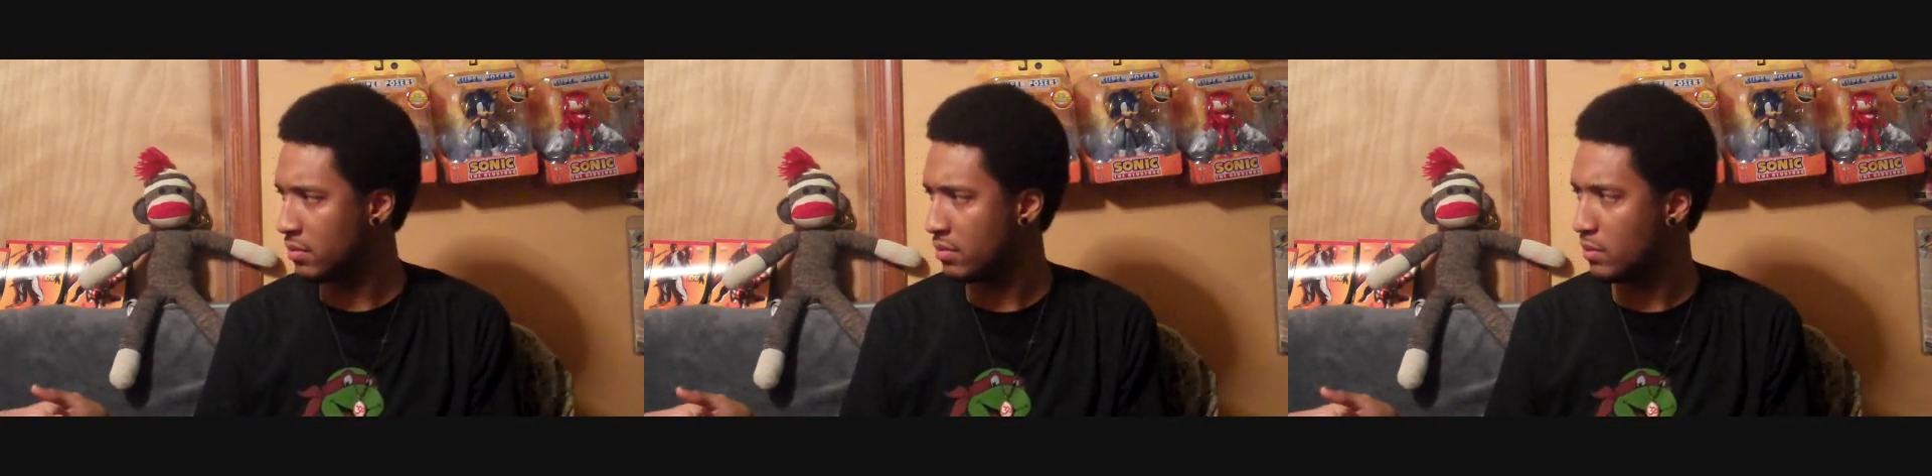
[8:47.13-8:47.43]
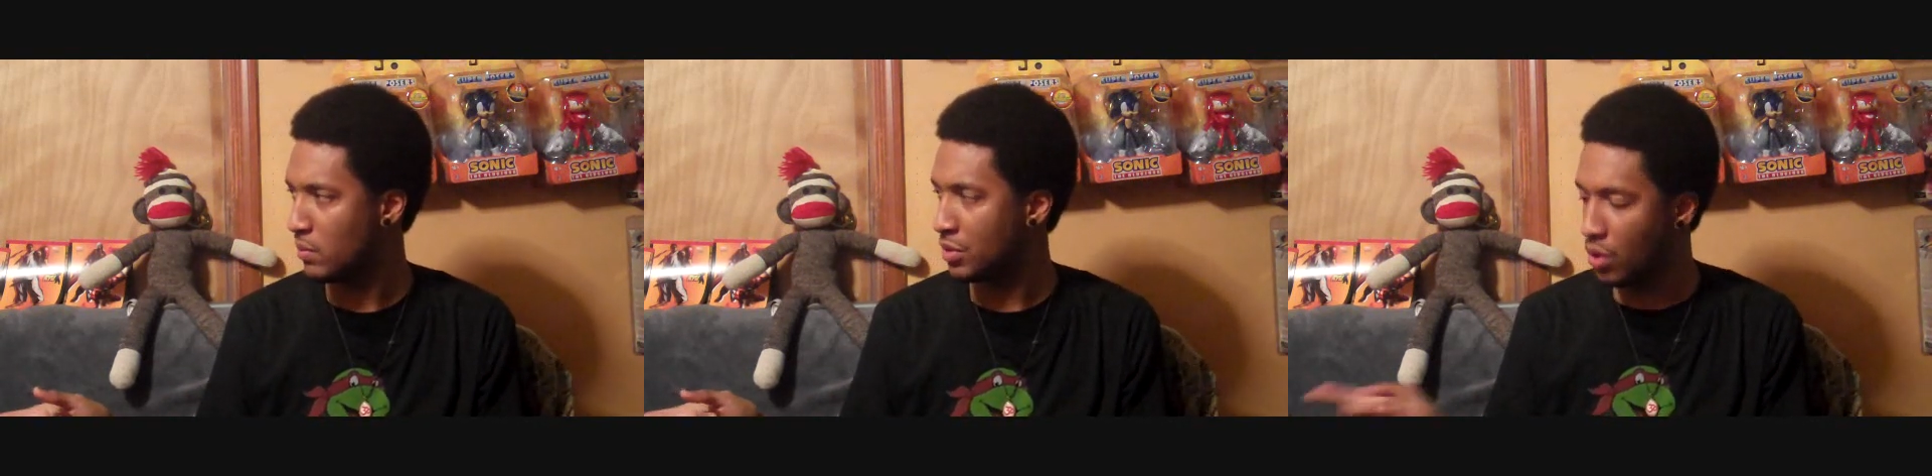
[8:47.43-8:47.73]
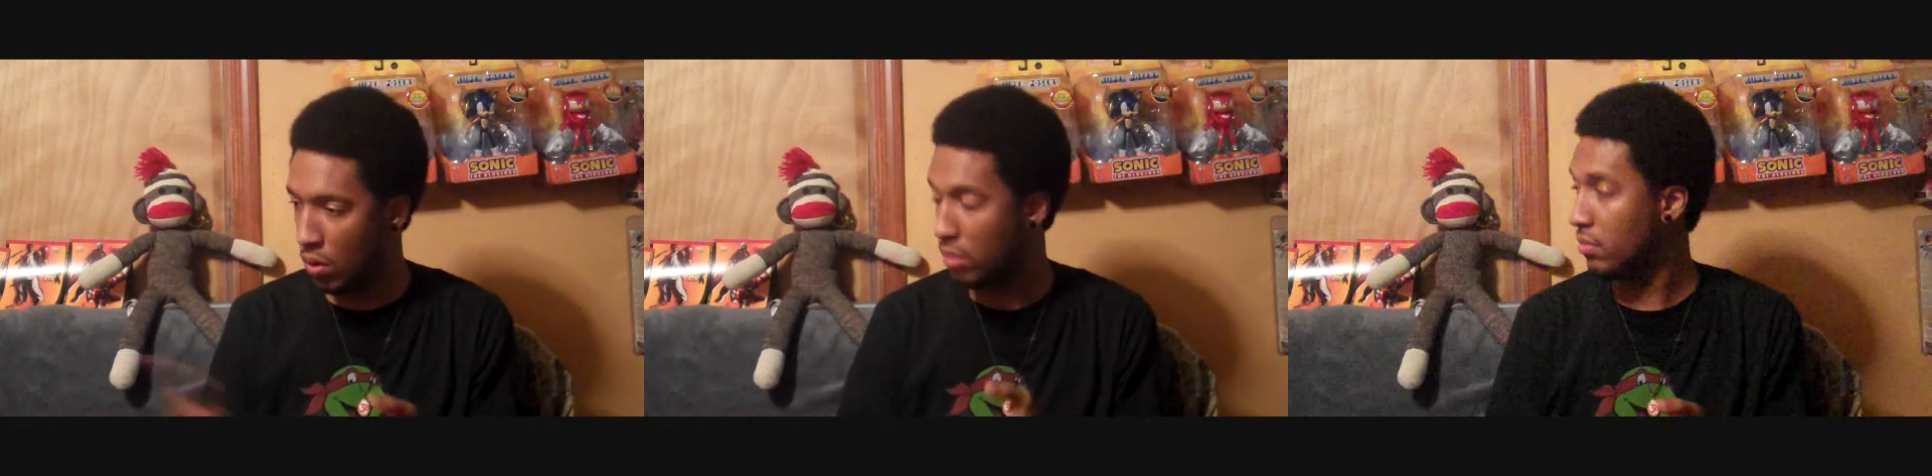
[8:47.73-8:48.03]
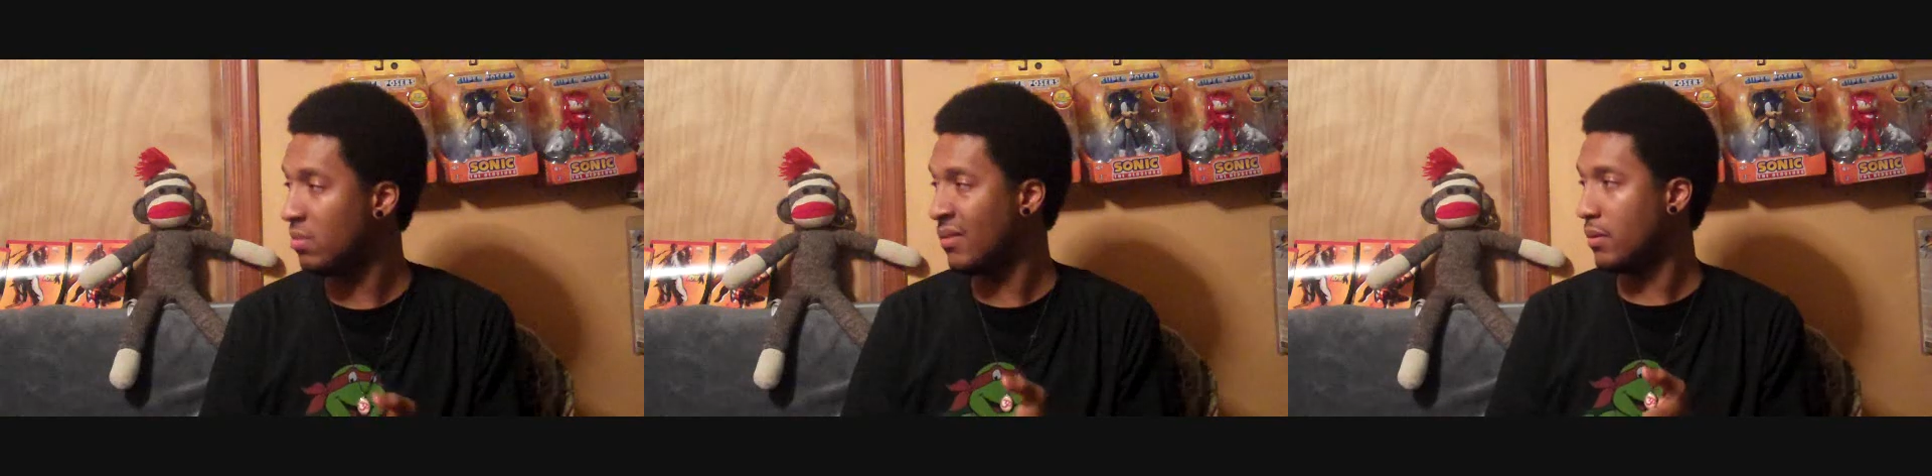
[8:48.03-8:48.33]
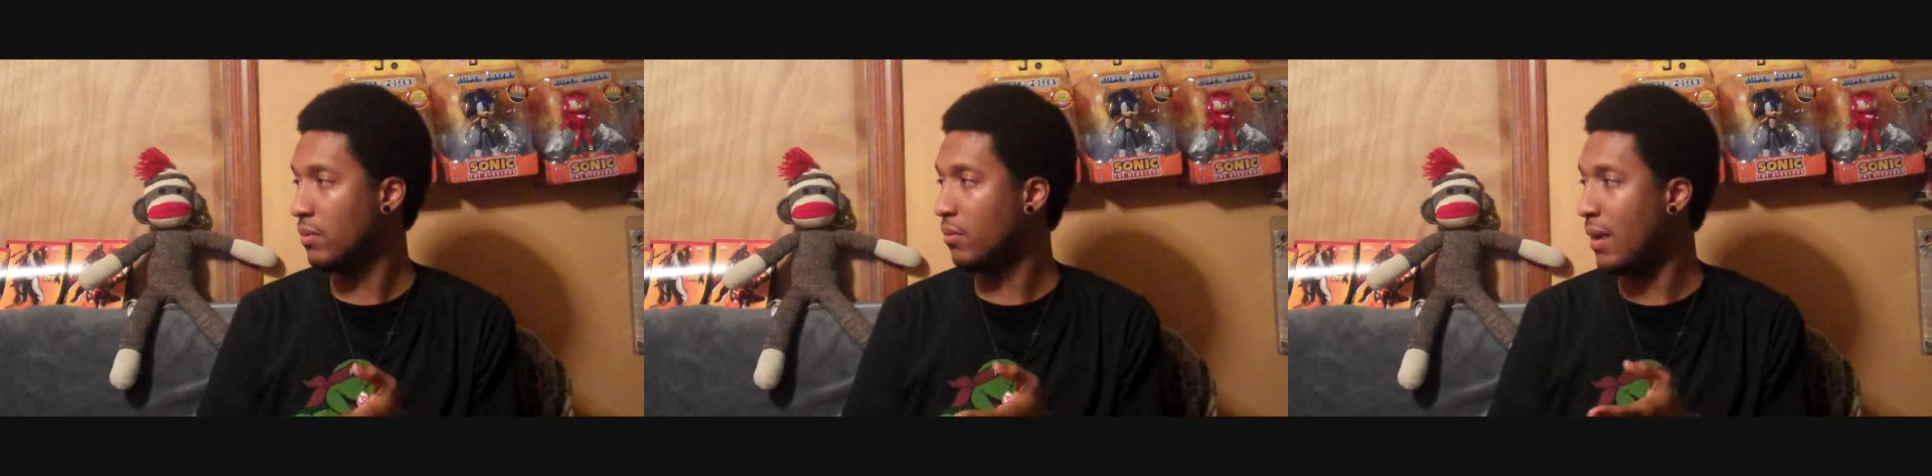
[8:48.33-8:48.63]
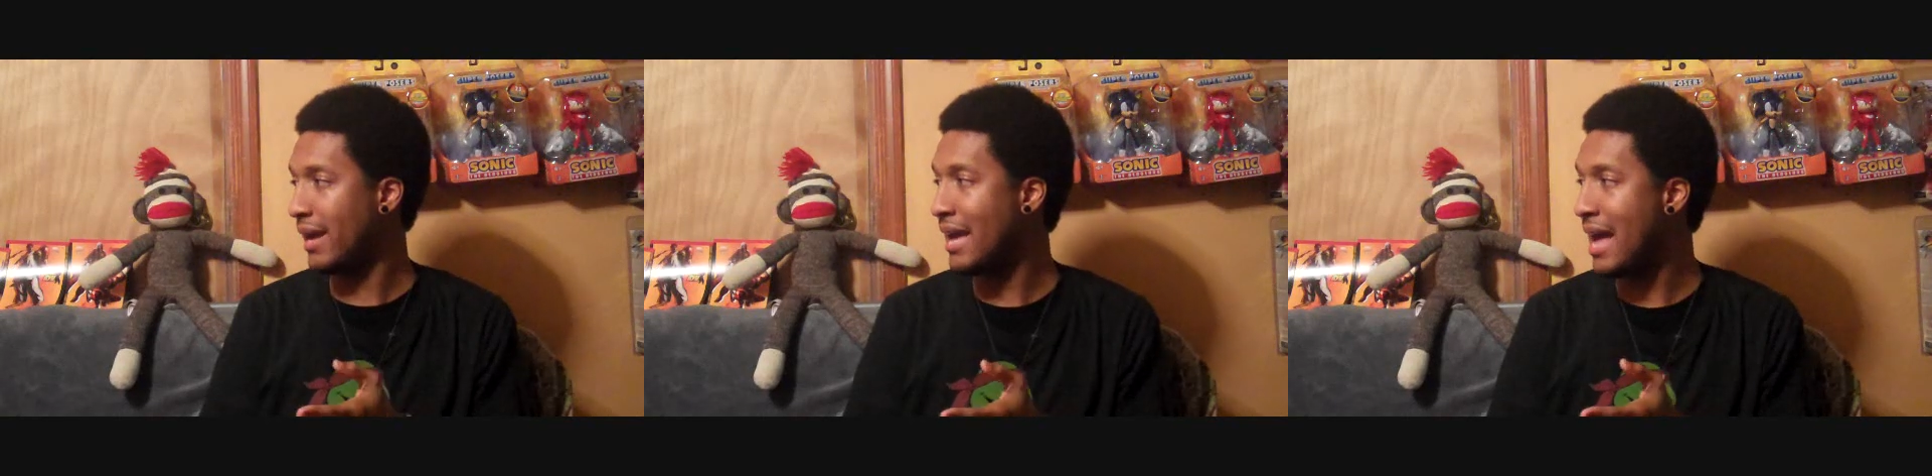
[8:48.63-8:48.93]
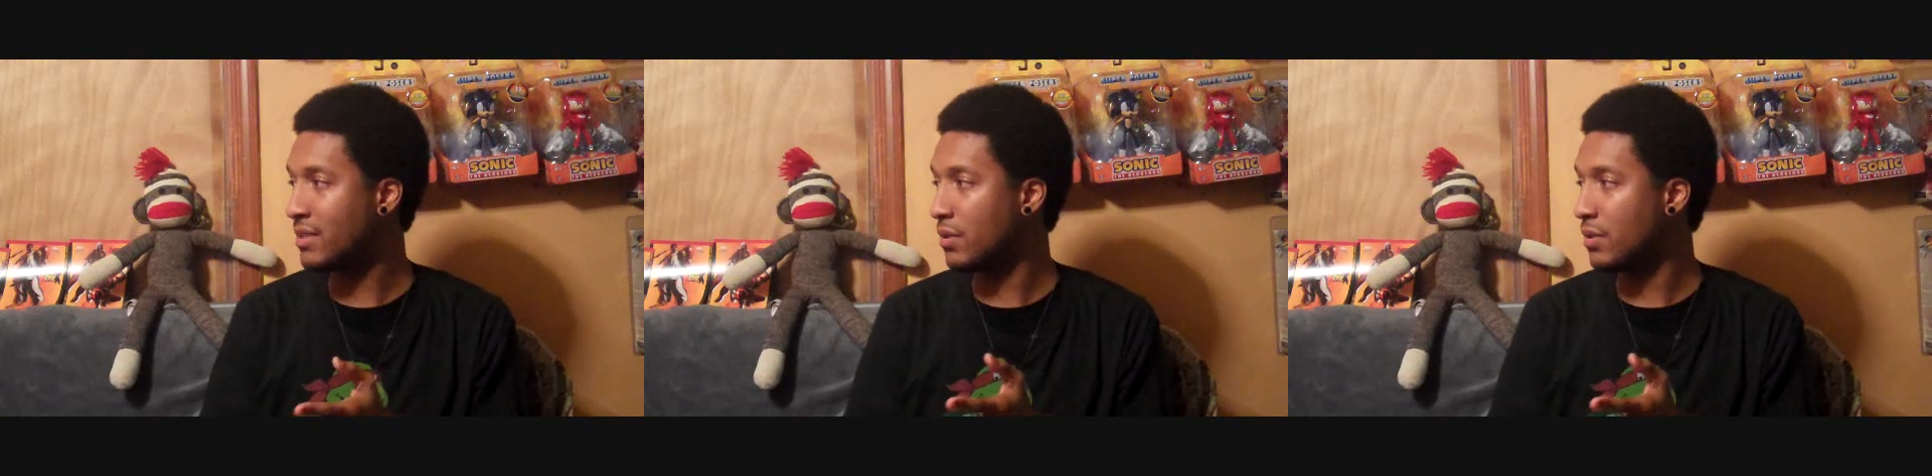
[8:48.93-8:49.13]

Storm. Storm. My God,